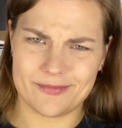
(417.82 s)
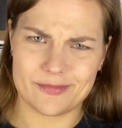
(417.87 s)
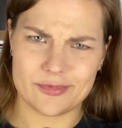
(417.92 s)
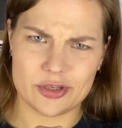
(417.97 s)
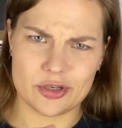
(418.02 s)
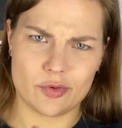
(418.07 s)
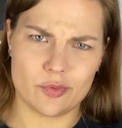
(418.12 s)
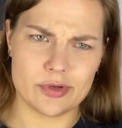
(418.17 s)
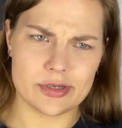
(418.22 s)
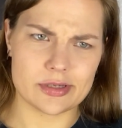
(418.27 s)

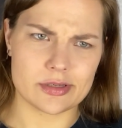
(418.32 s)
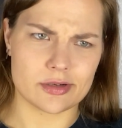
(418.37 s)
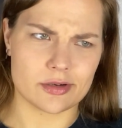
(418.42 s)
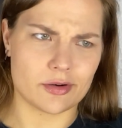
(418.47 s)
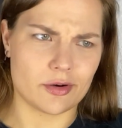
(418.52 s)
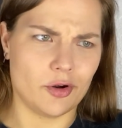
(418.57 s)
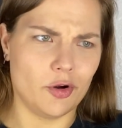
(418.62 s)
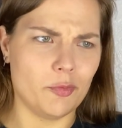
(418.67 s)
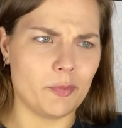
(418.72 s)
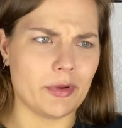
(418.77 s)
twist her
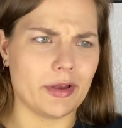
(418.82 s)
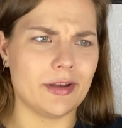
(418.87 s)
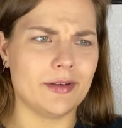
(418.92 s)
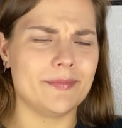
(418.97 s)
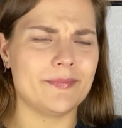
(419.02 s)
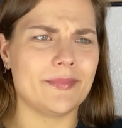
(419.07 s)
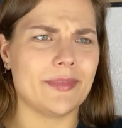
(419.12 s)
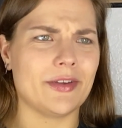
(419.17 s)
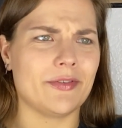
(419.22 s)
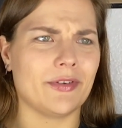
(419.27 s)

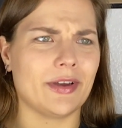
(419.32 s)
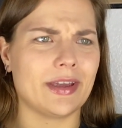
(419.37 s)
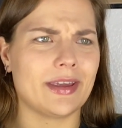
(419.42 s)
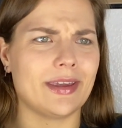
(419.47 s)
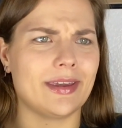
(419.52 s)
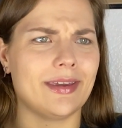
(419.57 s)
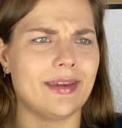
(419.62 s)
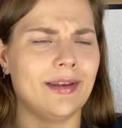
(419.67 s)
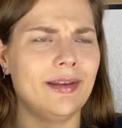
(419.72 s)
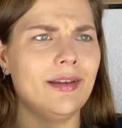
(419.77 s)
open, if I
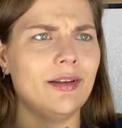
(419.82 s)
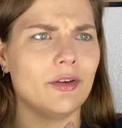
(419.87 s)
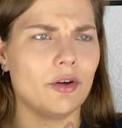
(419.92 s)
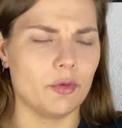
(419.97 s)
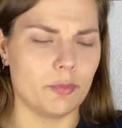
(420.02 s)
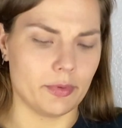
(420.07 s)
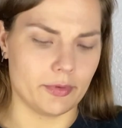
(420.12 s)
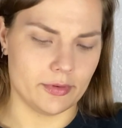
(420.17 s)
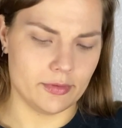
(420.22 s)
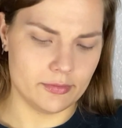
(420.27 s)
can get it
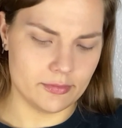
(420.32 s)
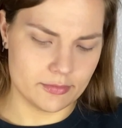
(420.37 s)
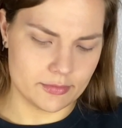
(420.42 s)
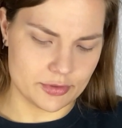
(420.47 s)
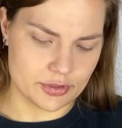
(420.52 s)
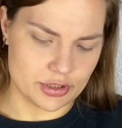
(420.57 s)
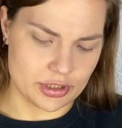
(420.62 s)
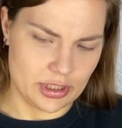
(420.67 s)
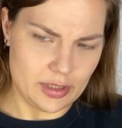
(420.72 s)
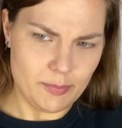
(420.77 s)
open.
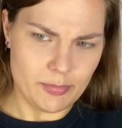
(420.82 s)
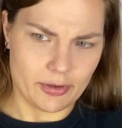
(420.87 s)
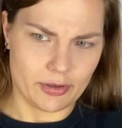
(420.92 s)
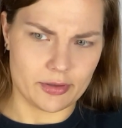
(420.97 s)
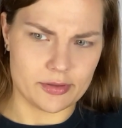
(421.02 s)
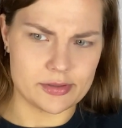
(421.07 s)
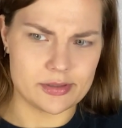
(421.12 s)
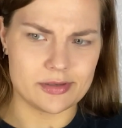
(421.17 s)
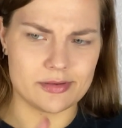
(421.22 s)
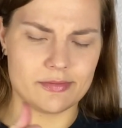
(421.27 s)

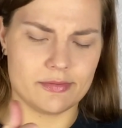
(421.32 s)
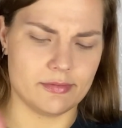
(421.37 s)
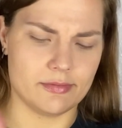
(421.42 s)
Jeepers.